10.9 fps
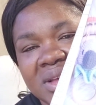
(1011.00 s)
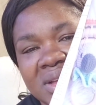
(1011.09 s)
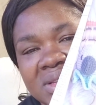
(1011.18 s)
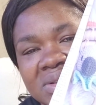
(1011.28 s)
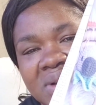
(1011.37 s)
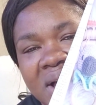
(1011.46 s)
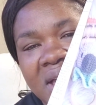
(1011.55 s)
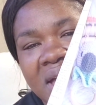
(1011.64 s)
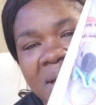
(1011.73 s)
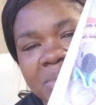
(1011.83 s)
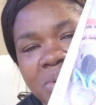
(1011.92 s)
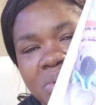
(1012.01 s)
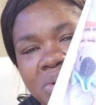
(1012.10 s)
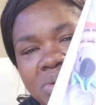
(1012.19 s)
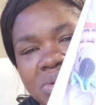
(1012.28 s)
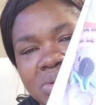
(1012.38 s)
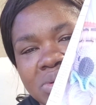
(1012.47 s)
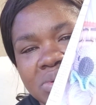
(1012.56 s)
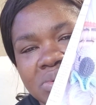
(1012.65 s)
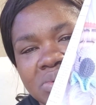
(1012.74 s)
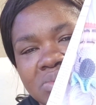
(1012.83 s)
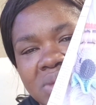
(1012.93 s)
So I am going
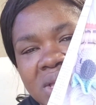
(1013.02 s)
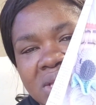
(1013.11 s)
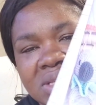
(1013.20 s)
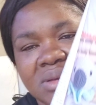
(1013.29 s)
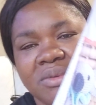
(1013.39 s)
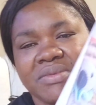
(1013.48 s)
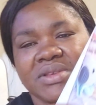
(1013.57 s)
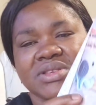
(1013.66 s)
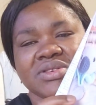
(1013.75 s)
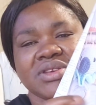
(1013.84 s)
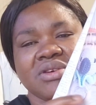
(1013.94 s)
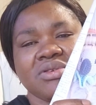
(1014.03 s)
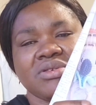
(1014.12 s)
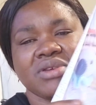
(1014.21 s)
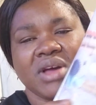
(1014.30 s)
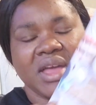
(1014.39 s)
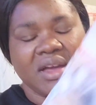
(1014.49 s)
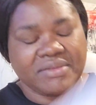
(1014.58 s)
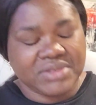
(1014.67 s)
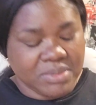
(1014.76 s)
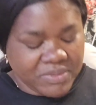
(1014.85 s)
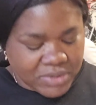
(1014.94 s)
to make some of these, because I have
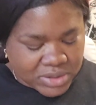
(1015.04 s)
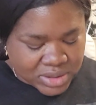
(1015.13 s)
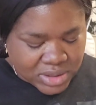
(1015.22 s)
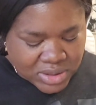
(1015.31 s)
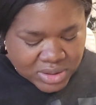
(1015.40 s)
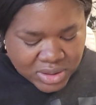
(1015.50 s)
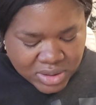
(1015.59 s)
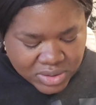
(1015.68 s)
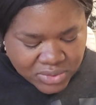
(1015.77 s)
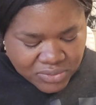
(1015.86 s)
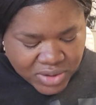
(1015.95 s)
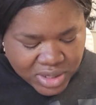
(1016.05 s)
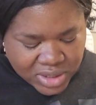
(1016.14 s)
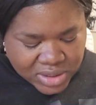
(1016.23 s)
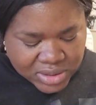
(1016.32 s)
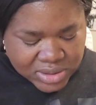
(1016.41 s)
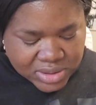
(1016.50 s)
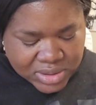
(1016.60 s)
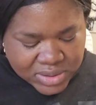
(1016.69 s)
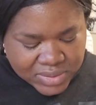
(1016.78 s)
some of the rings.